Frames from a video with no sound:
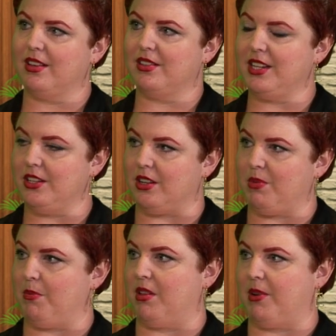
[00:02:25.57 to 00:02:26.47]
teaching
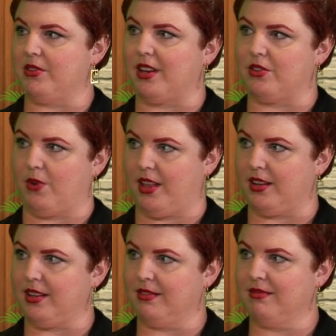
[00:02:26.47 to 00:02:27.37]
people about
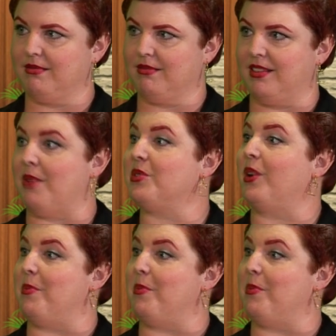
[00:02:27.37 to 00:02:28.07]
sexuality. And that was where it